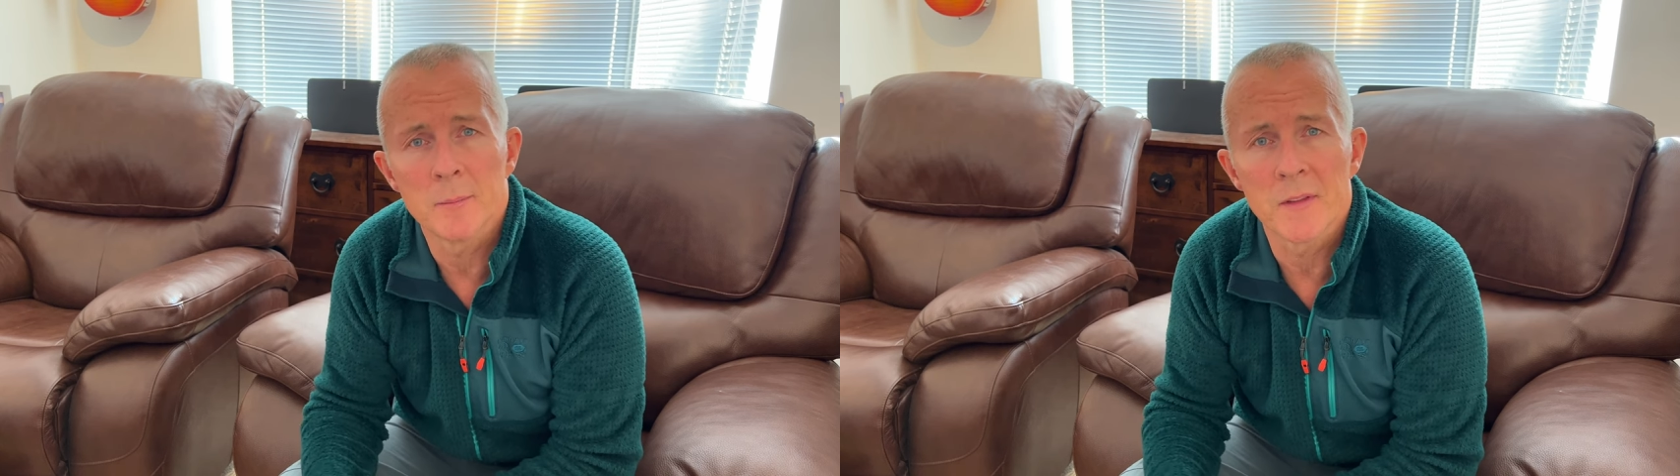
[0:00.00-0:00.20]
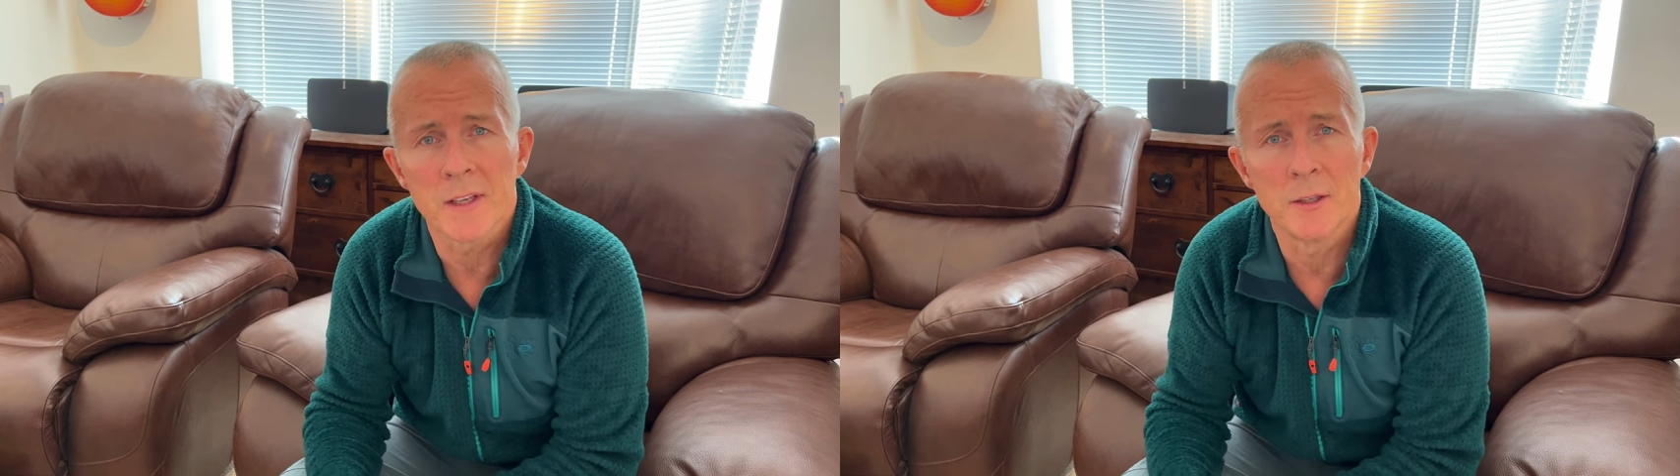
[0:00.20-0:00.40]

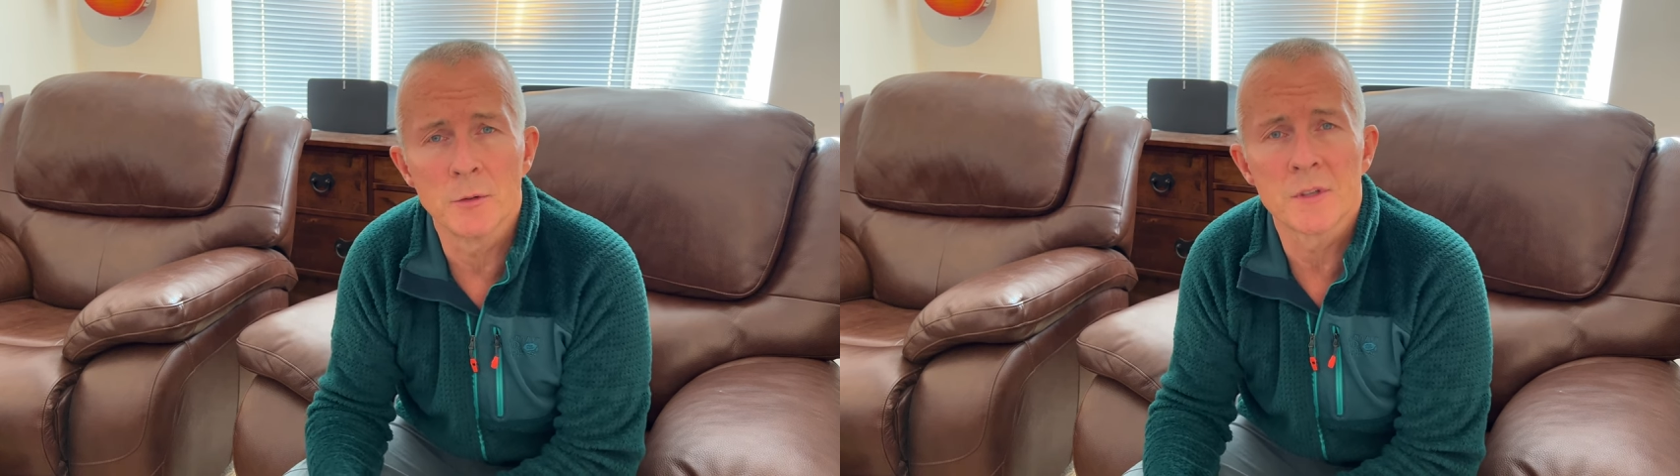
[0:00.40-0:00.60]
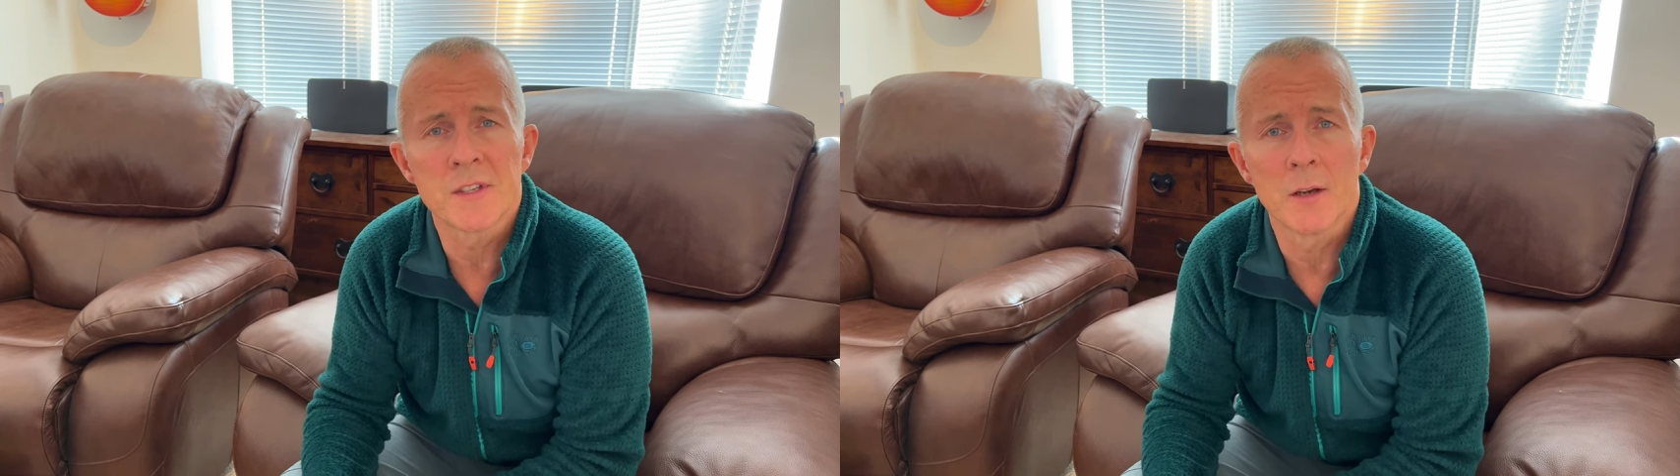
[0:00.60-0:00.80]
but they can
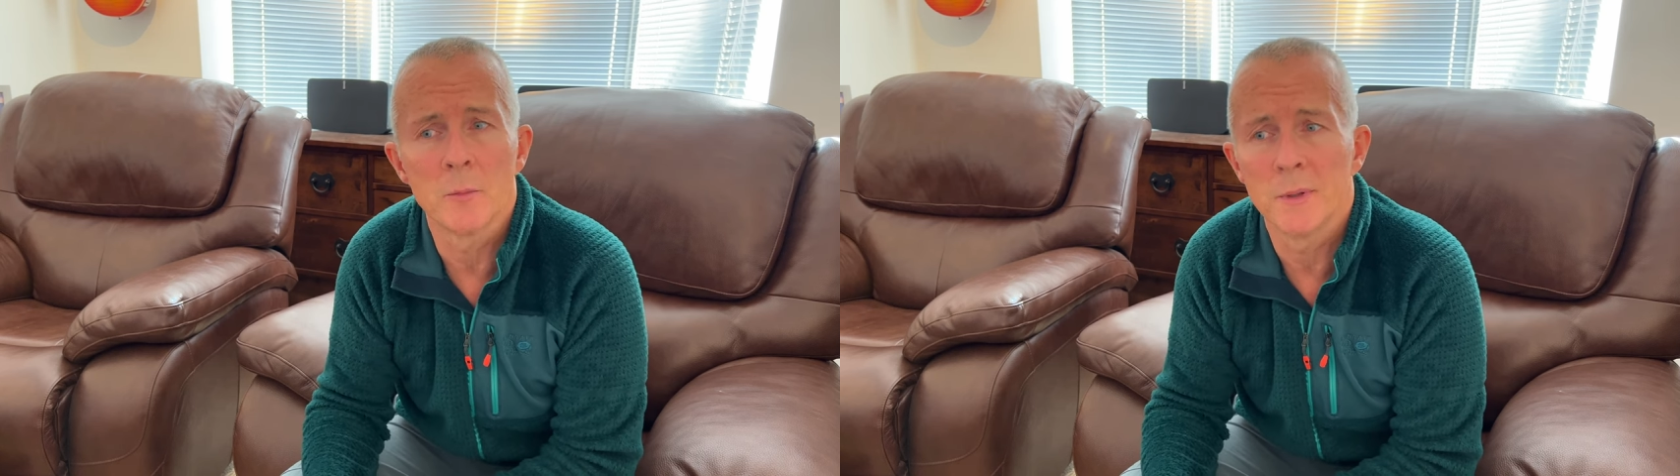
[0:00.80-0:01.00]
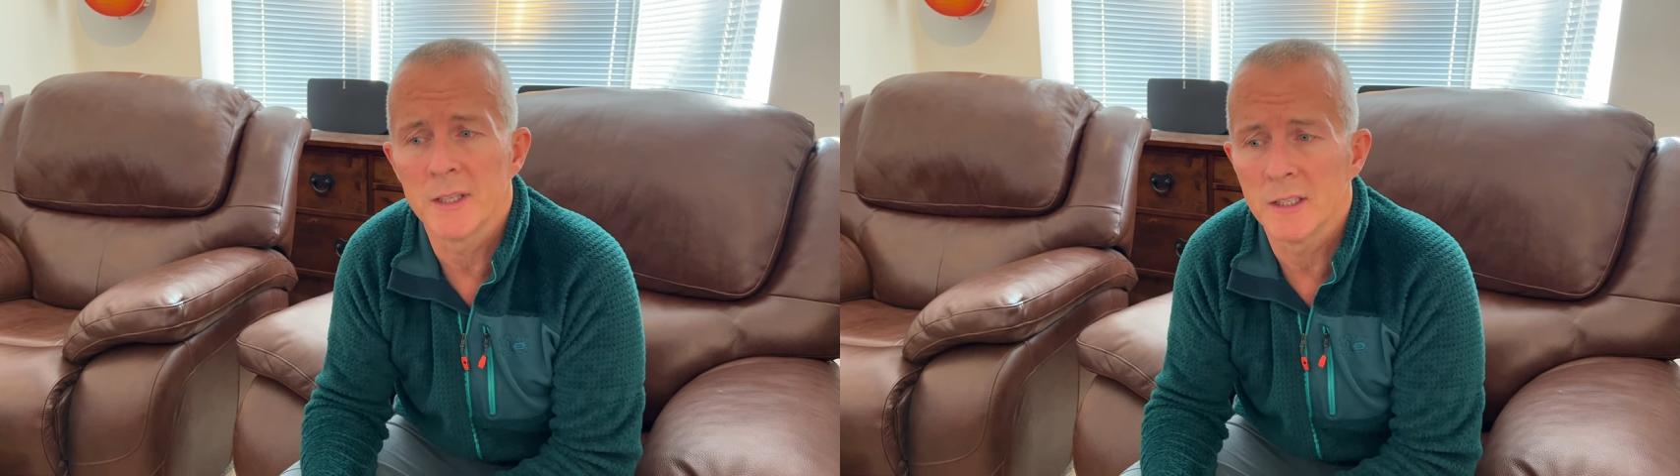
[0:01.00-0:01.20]
also
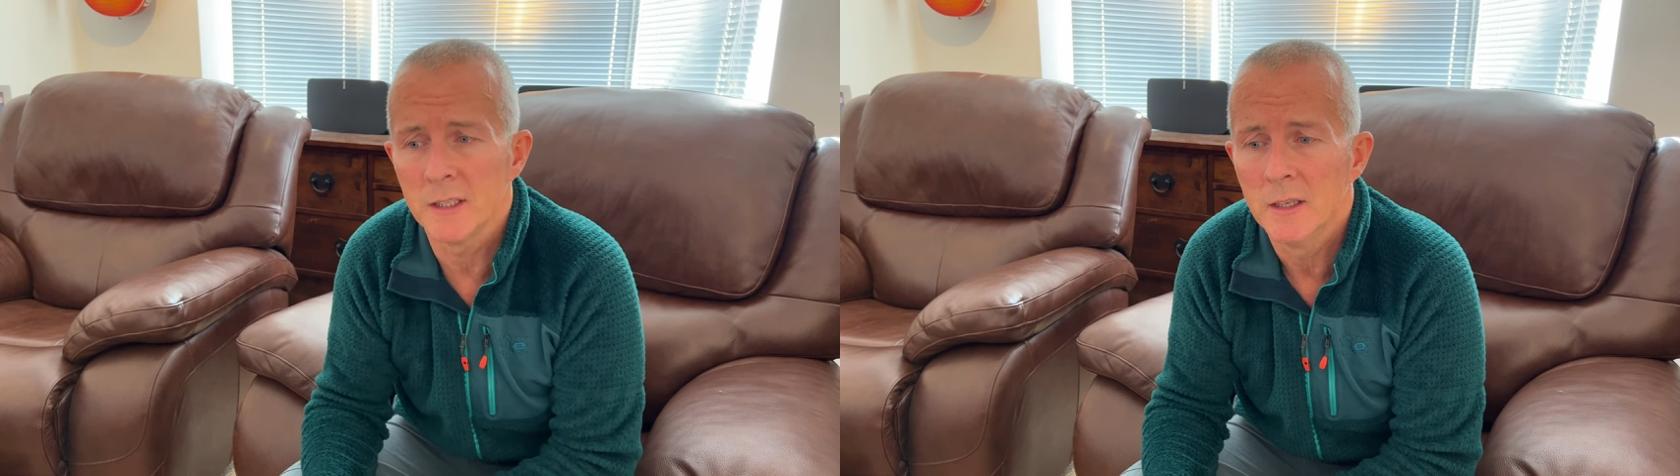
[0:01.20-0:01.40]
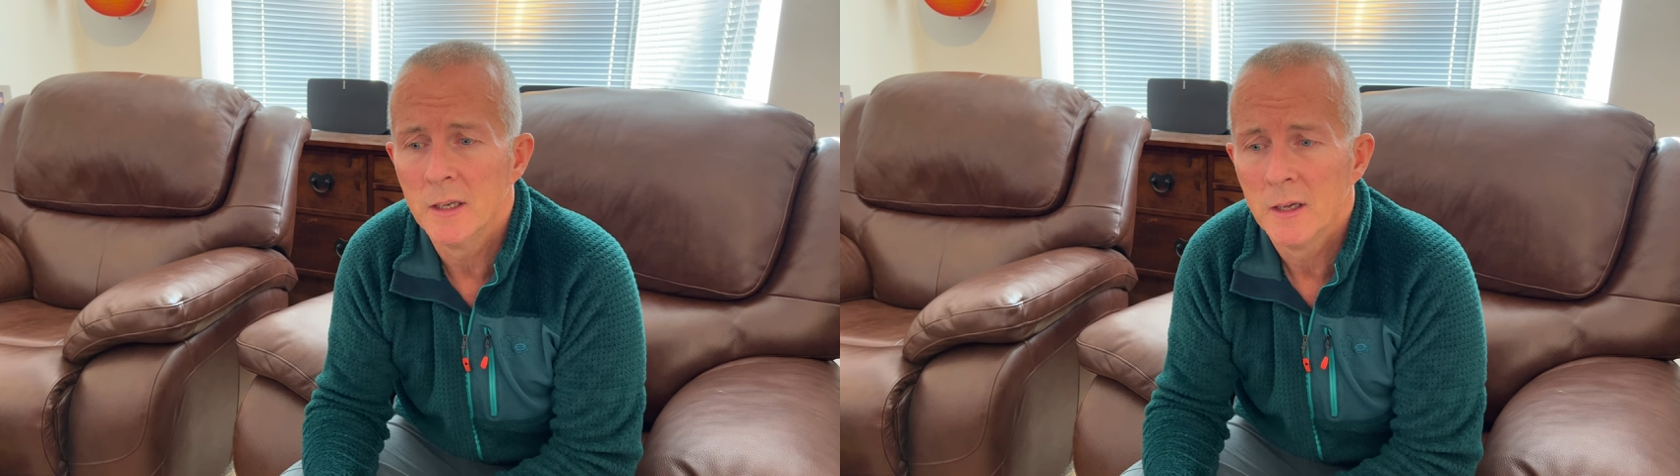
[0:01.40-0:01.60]

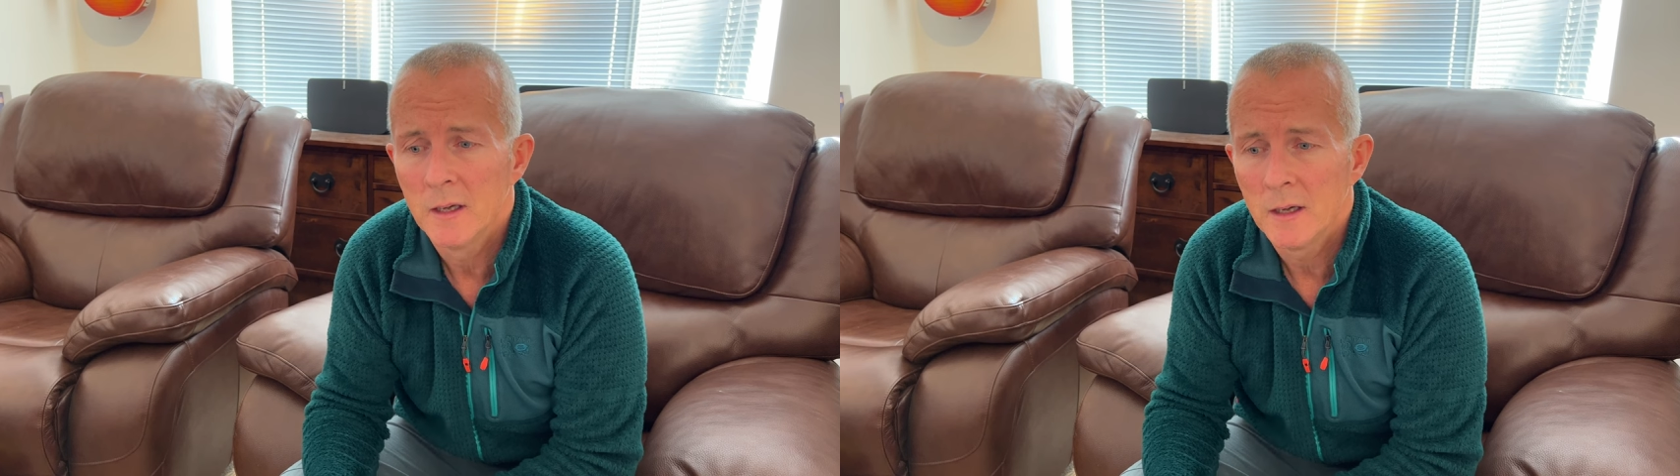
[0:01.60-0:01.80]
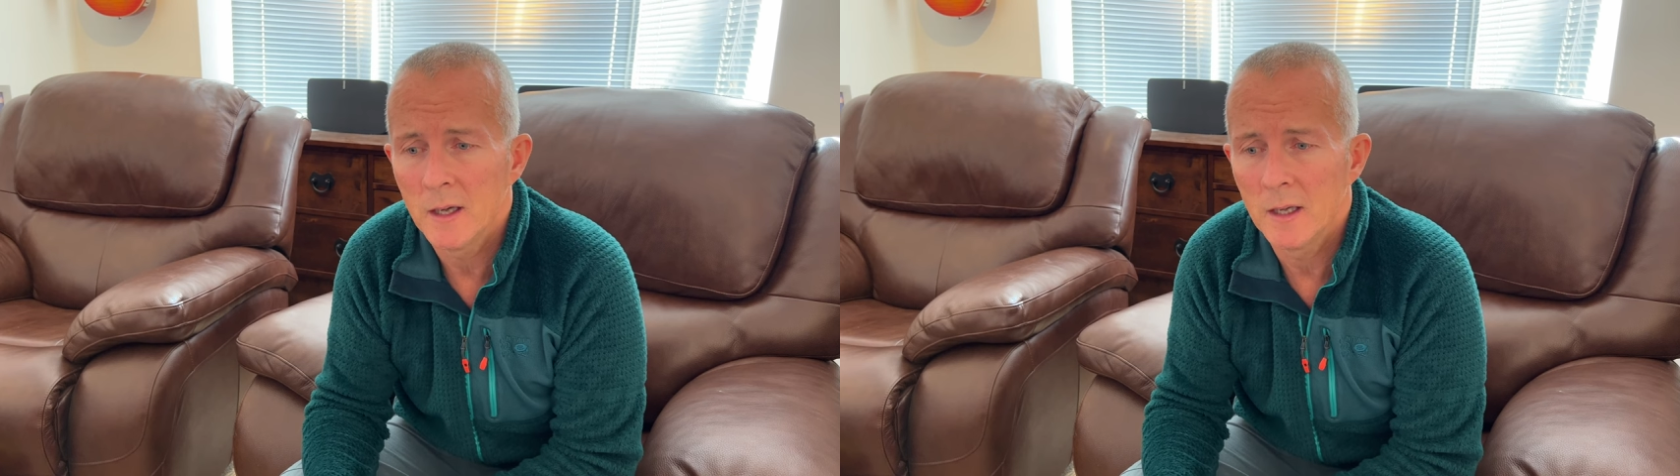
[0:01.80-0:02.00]
be
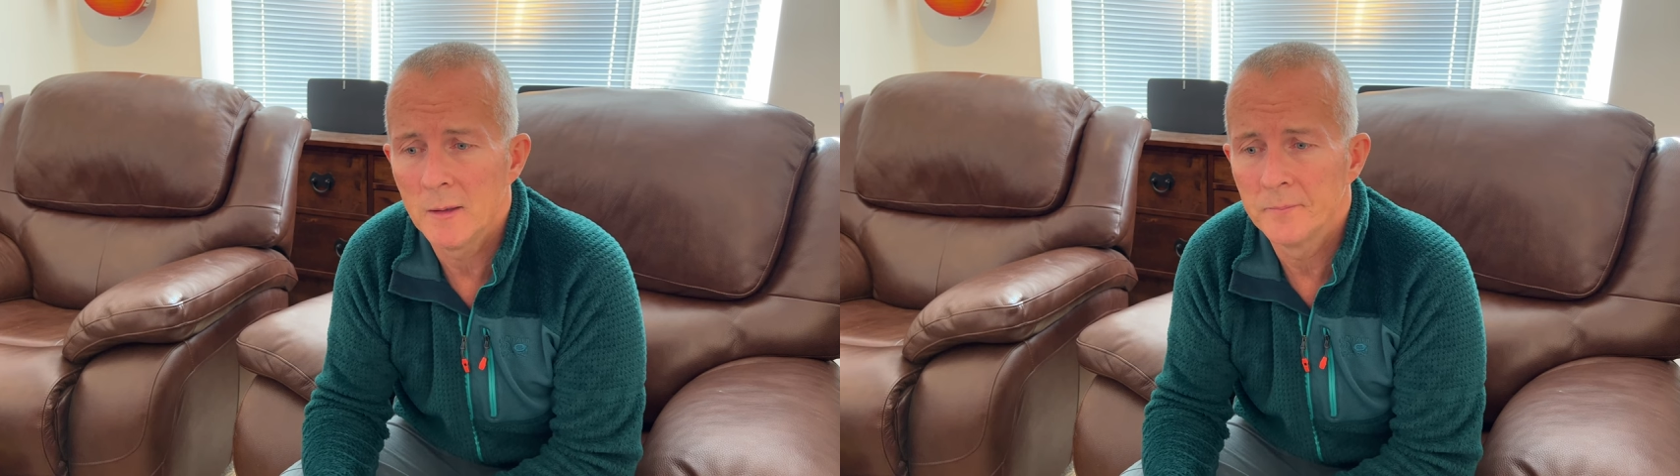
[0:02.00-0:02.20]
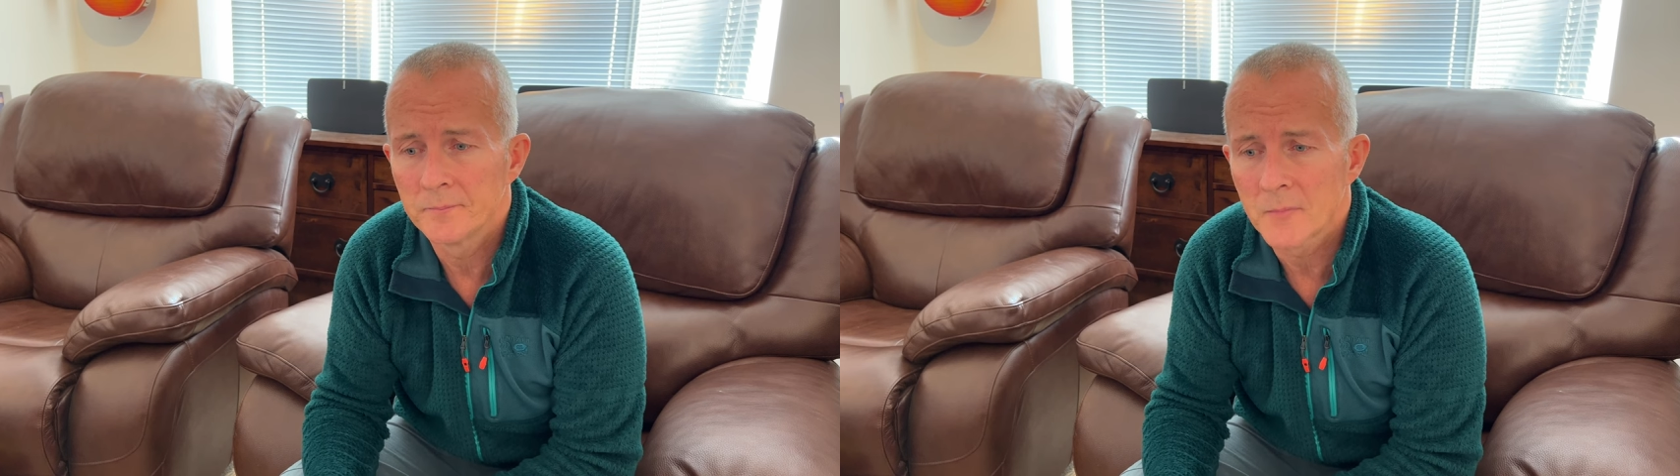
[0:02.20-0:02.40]

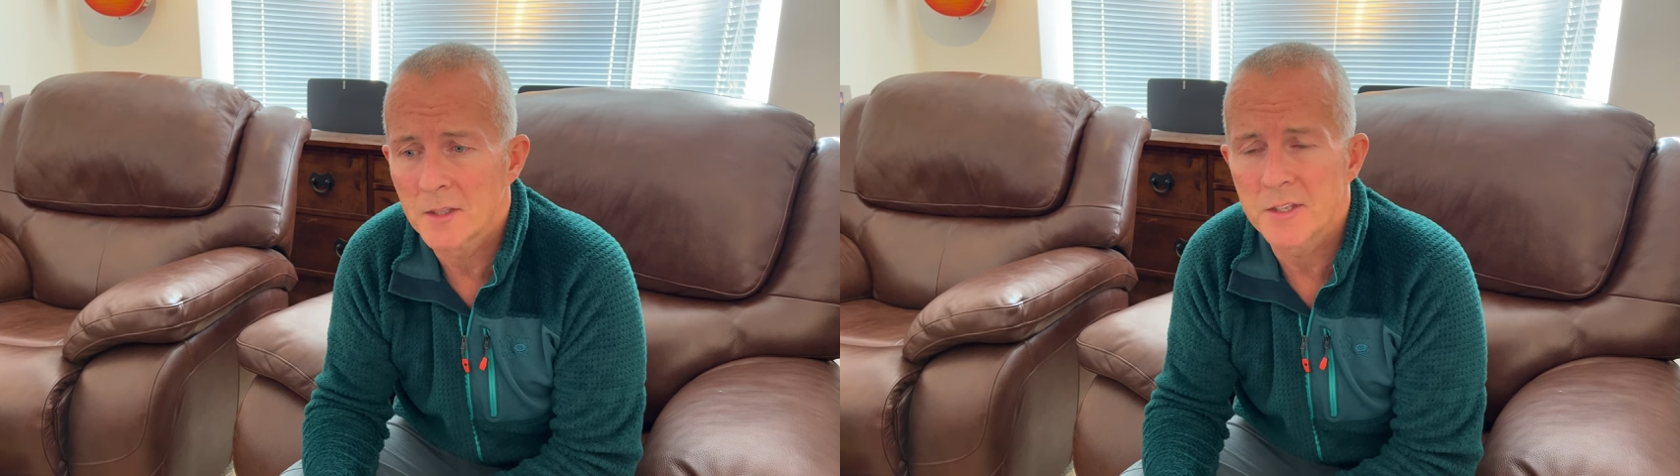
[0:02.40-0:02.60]
um,